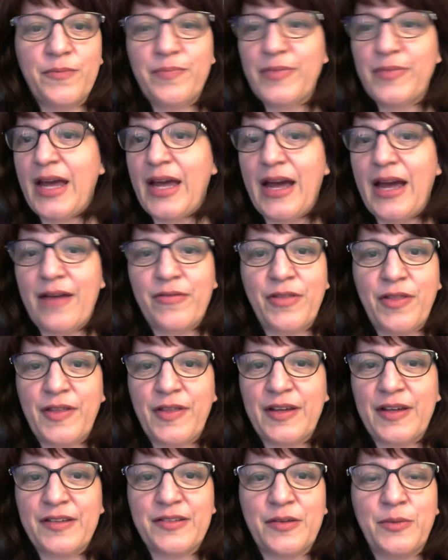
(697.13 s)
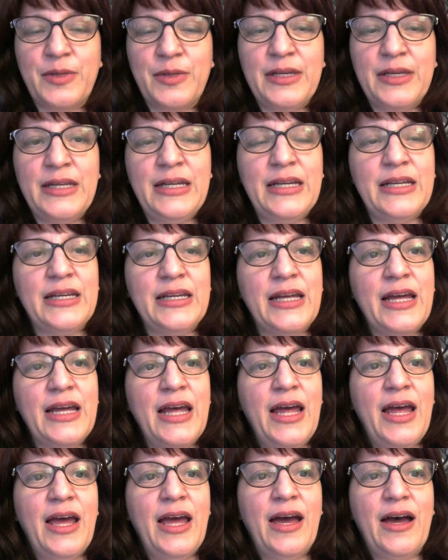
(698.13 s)
have the things that we need.
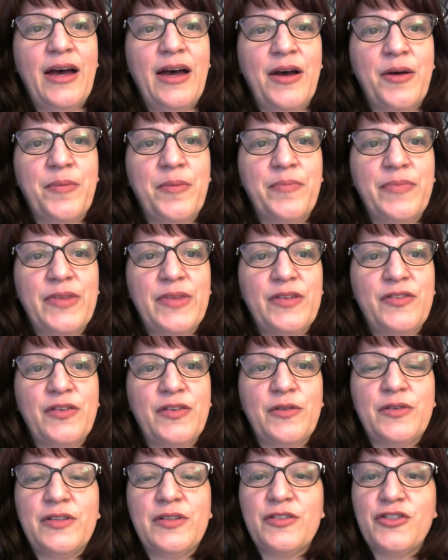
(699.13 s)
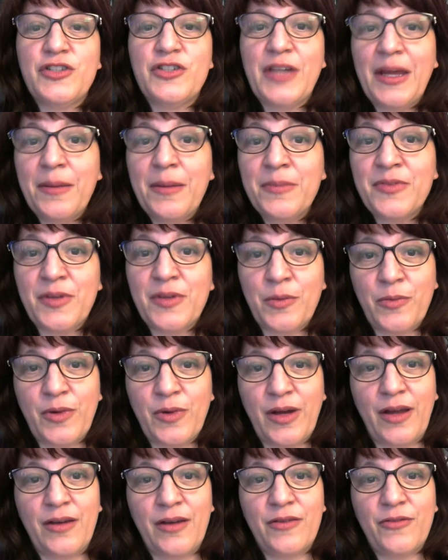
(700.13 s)
So to shame
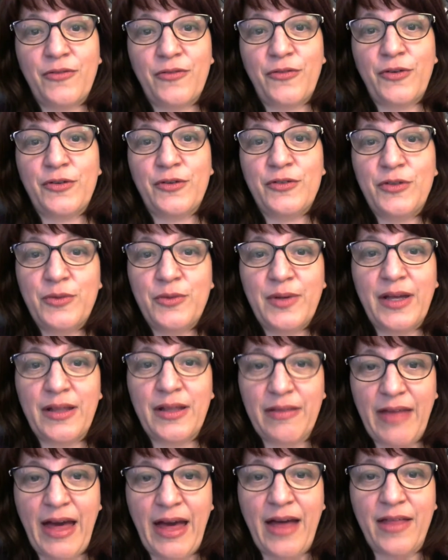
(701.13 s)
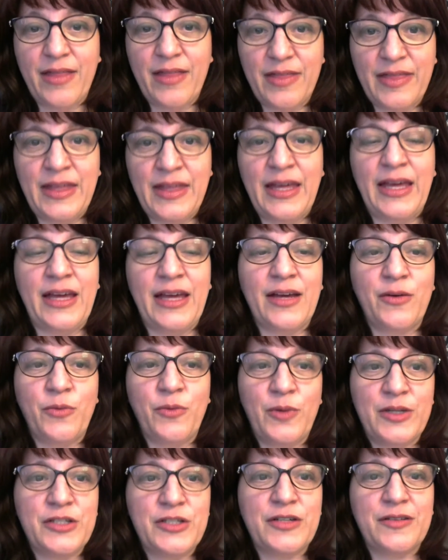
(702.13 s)
someone for doing that thing,
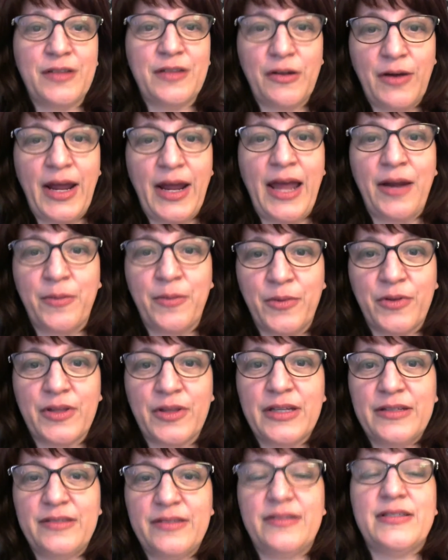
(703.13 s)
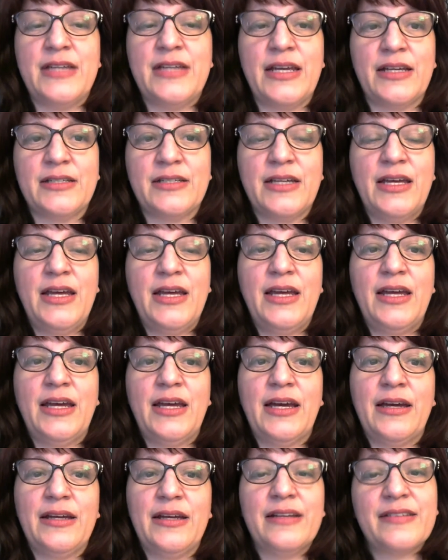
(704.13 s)
which is their animal instinct,
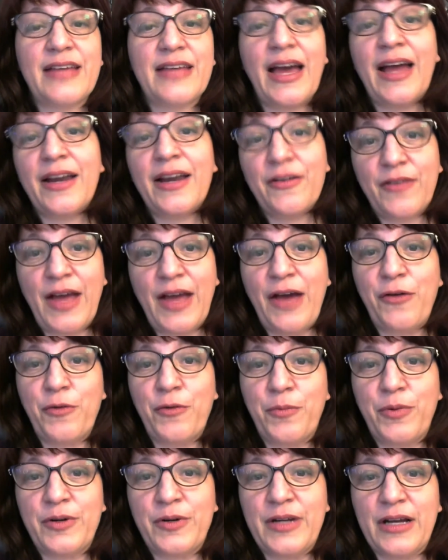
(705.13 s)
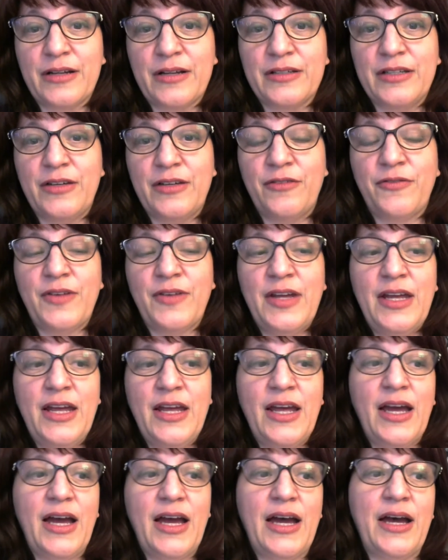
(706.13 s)
is kind of counterproductive.
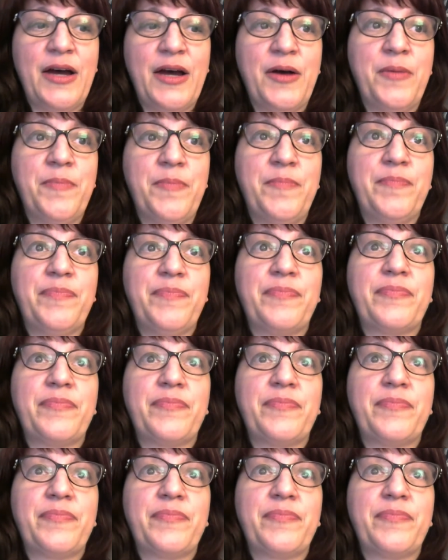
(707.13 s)
How